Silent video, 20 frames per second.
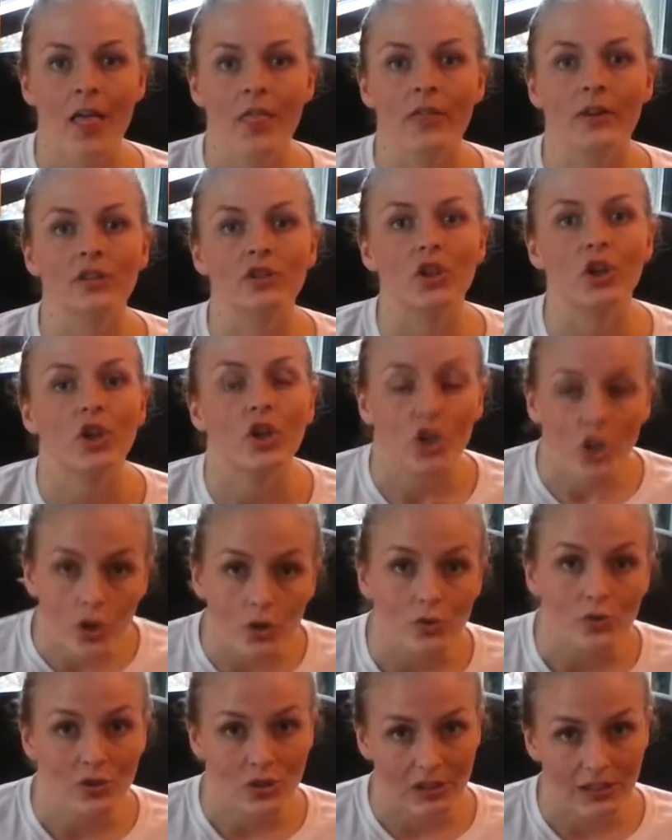There's a
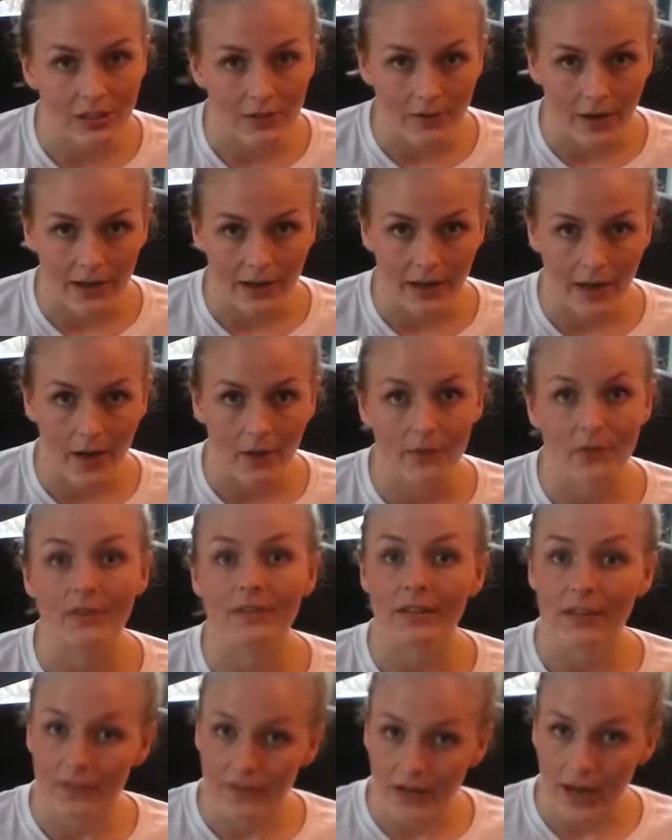huge need right now for
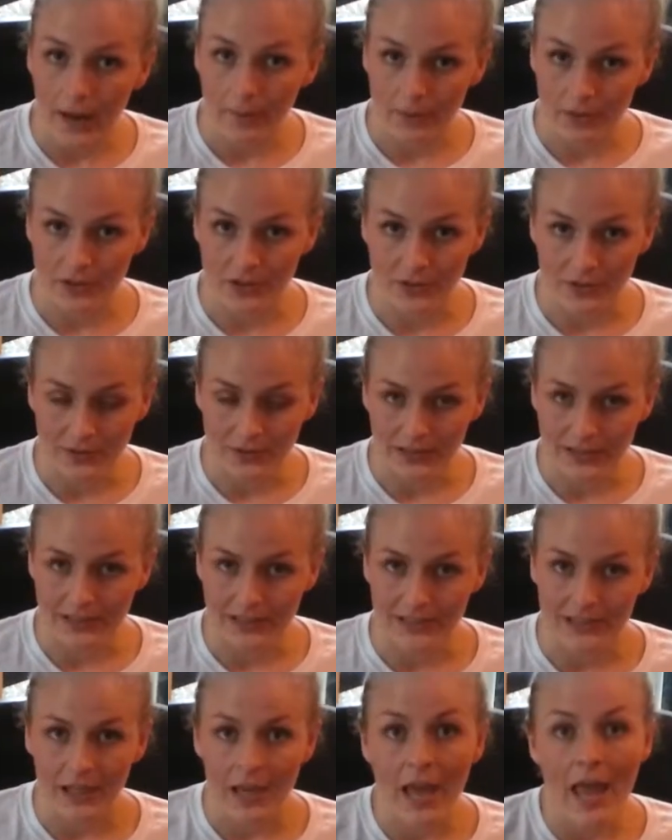live-in
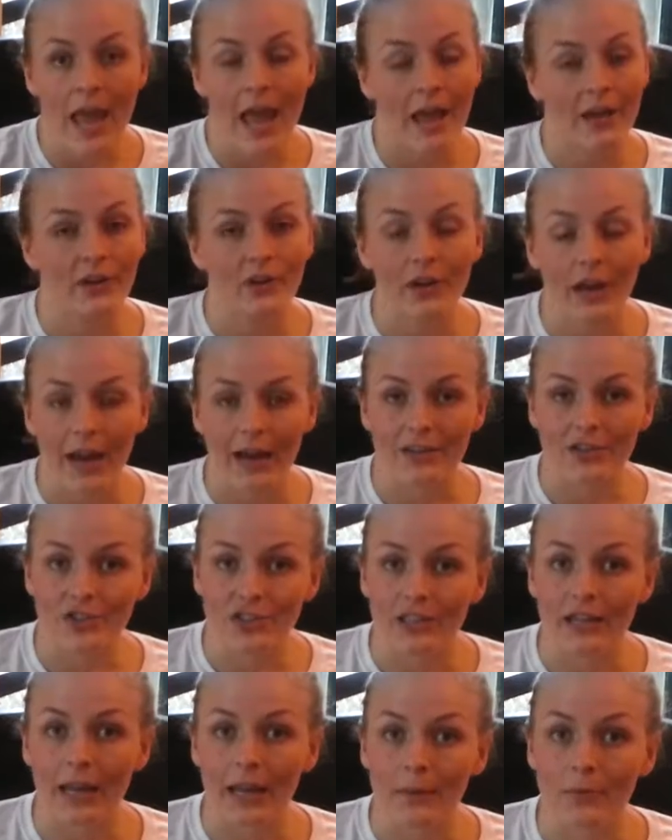opportunities, and you're
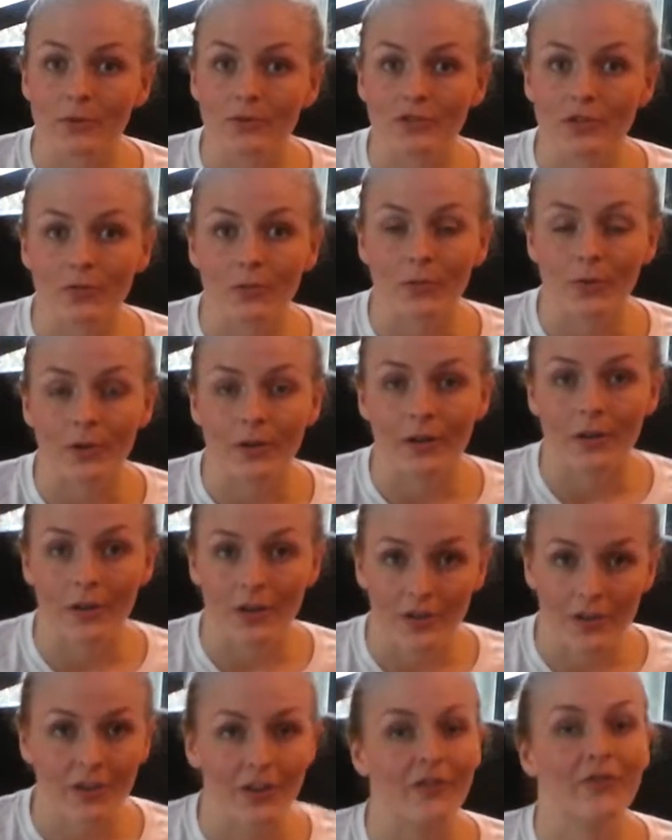actually able to
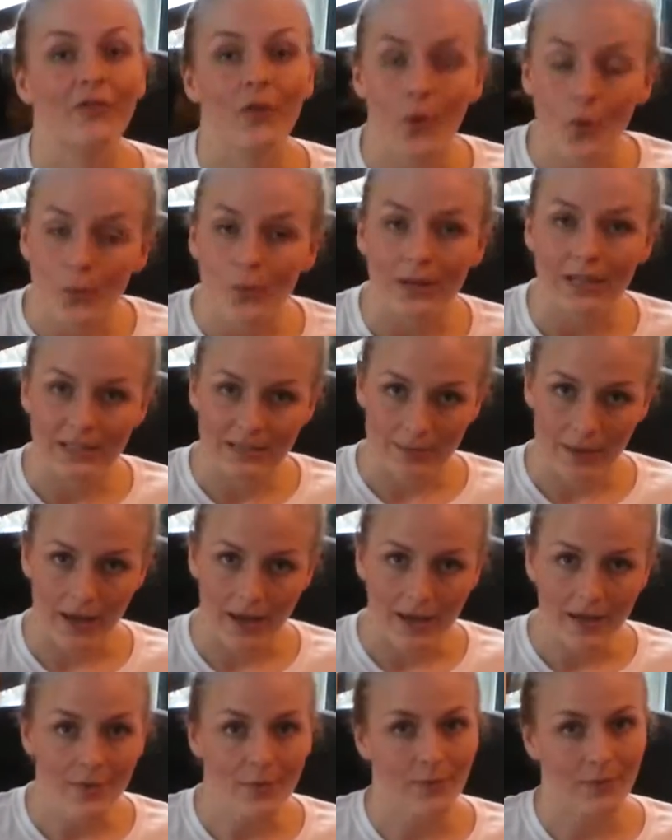earn a full week's
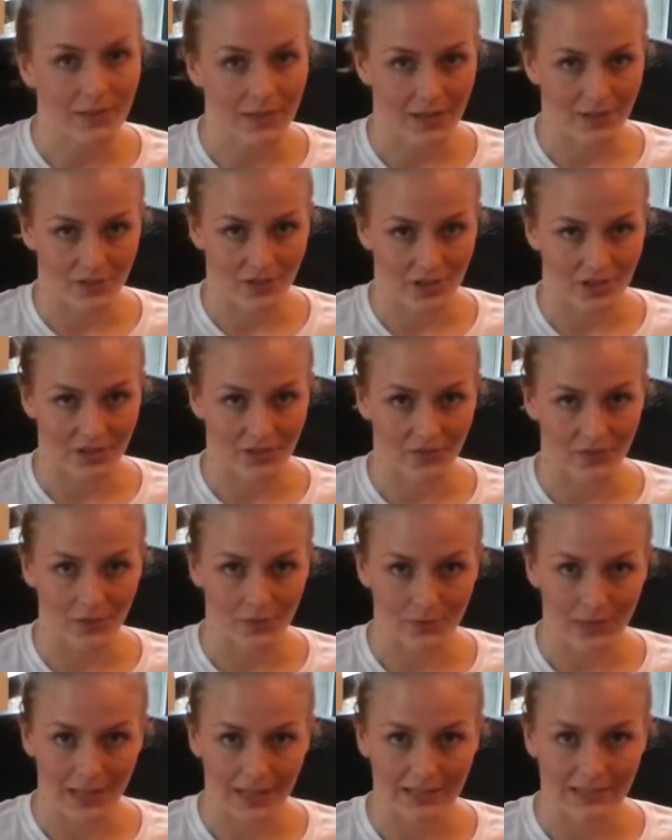pay within just a few
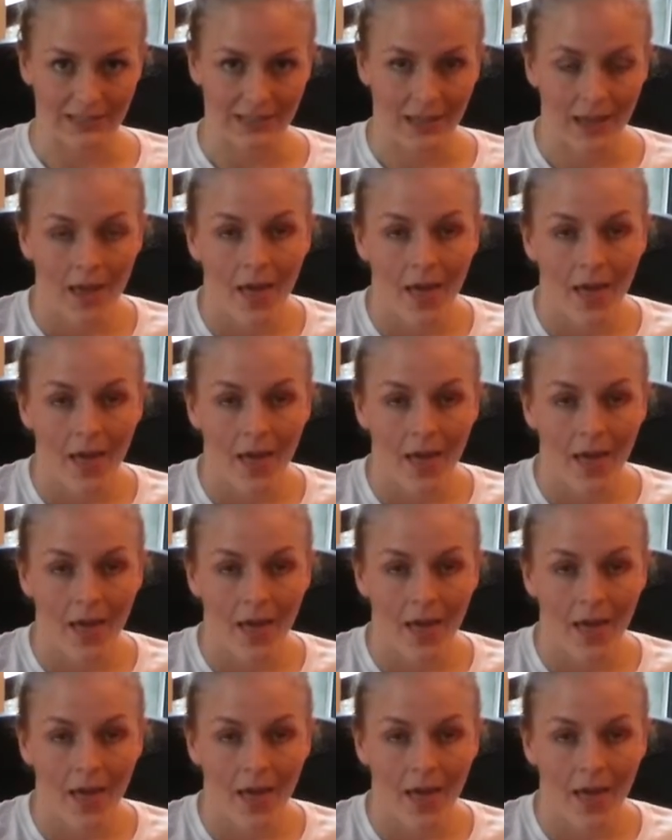days.